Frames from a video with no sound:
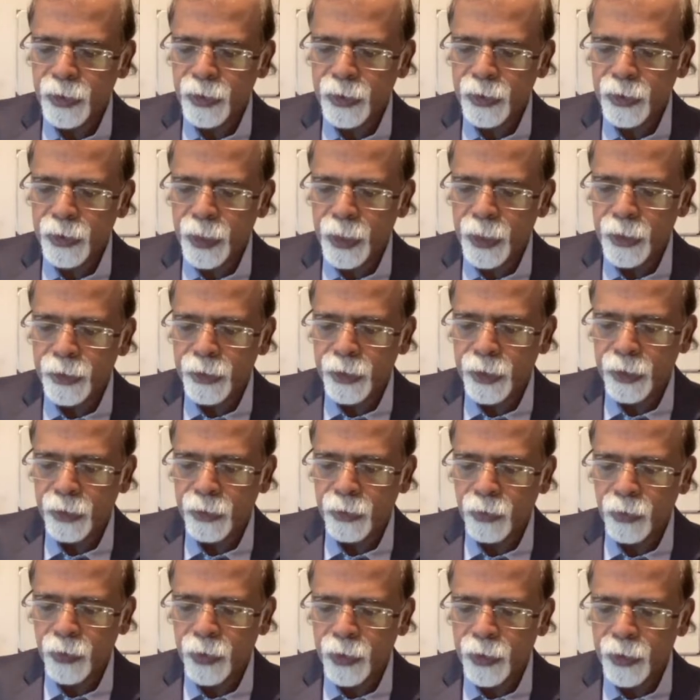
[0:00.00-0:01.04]
sensory
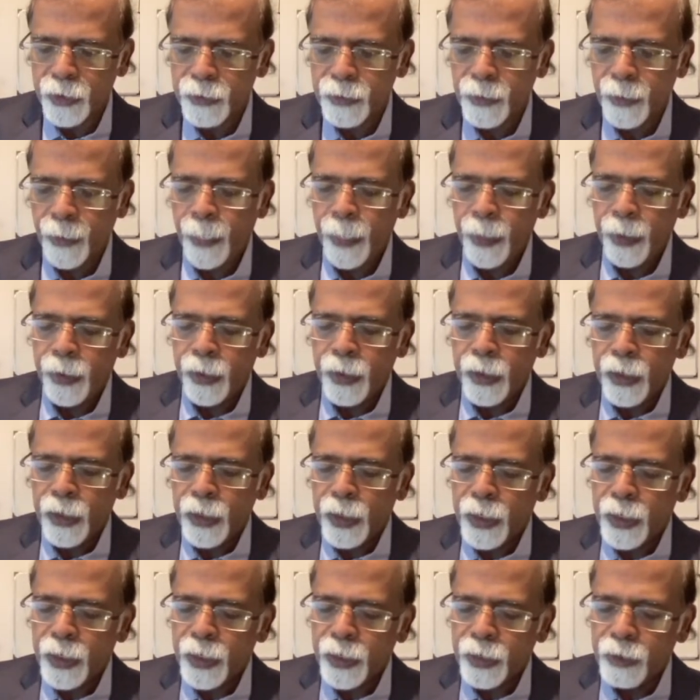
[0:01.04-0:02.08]
cortex,
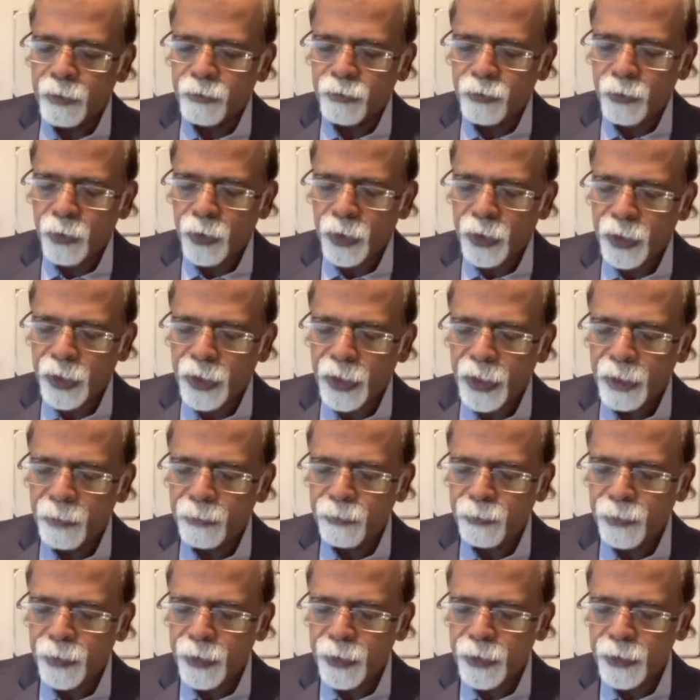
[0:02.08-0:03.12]
and
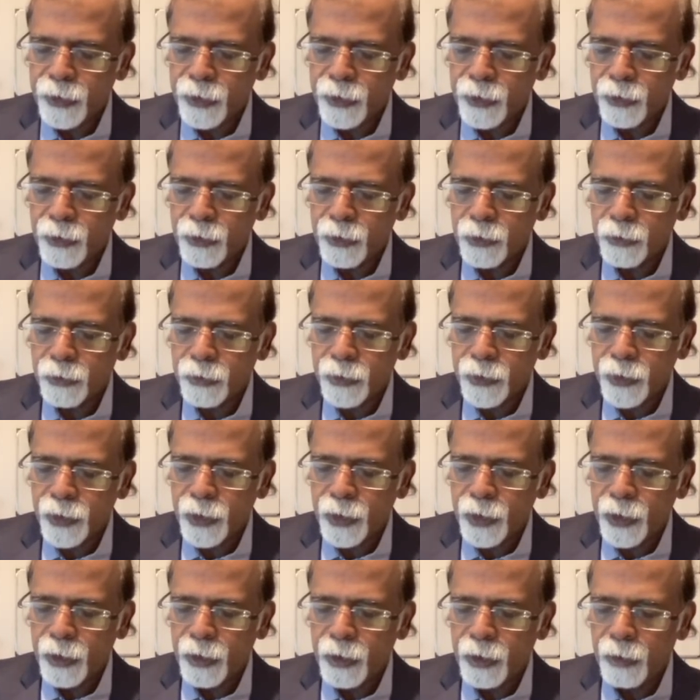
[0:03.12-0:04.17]
40% of
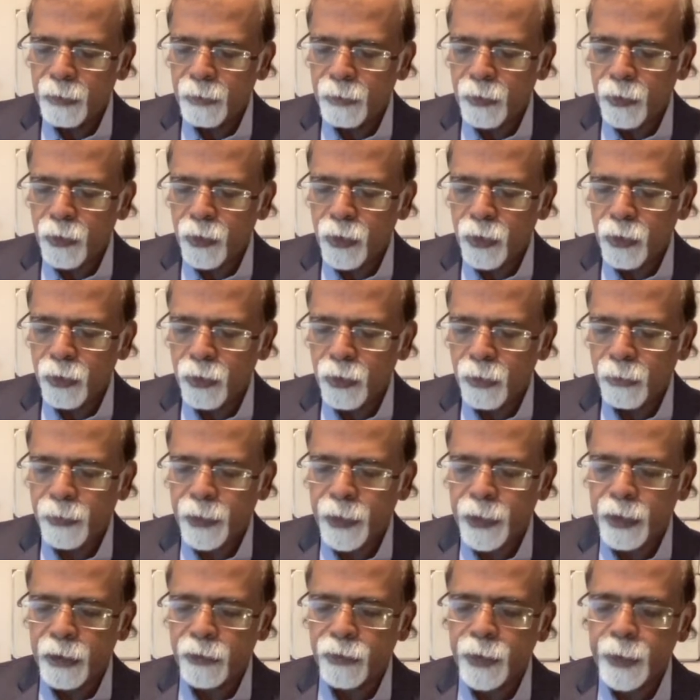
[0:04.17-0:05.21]
the motor
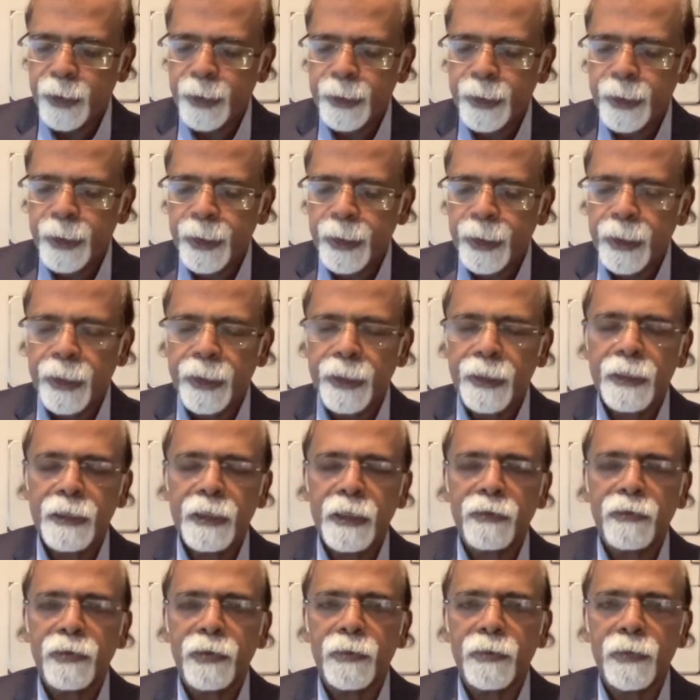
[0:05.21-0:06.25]
pathways are
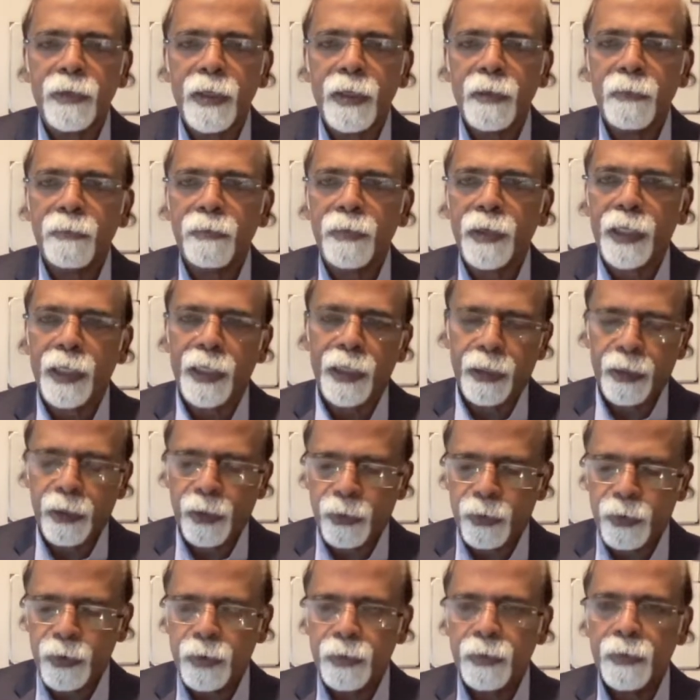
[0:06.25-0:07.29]
arising from the parietal
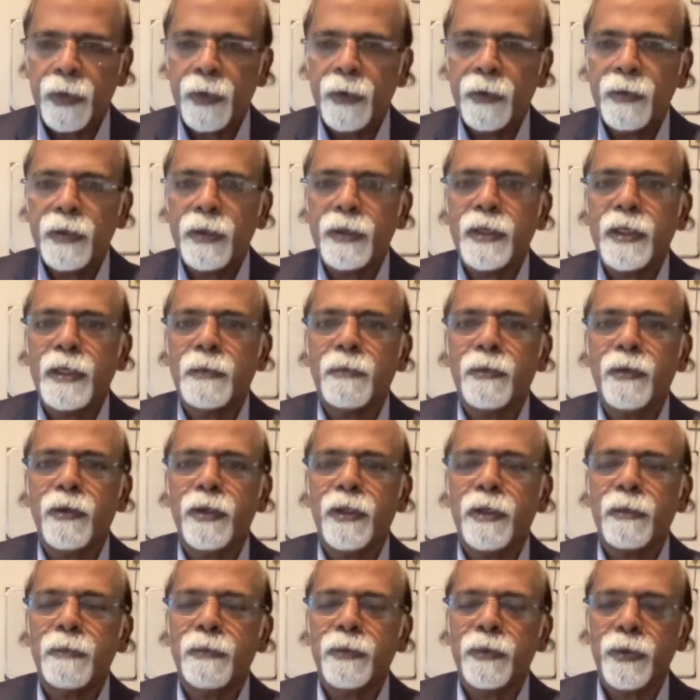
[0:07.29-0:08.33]
lobe. This is an
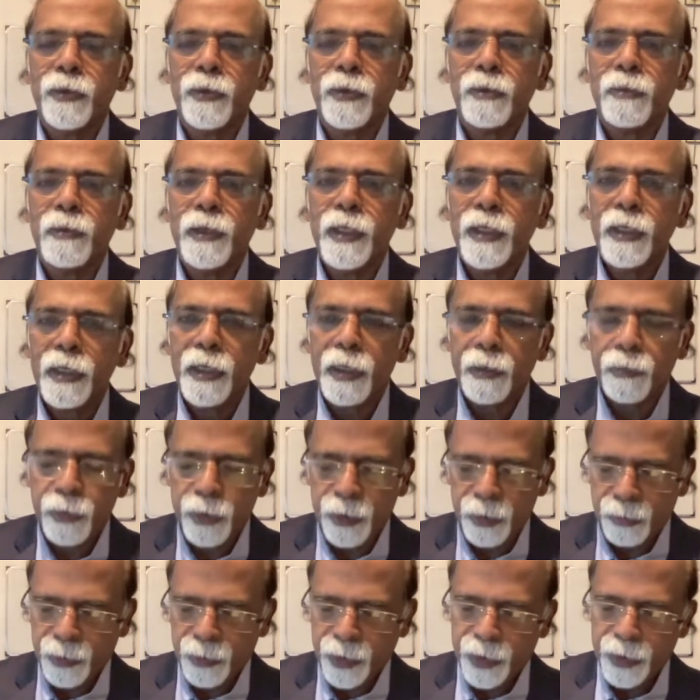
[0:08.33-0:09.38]
important point to be kept
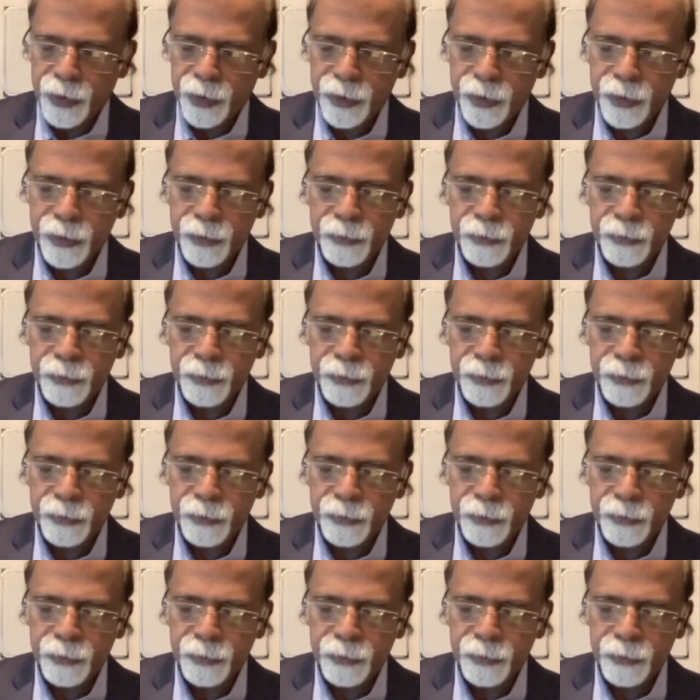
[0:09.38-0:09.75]
in mind.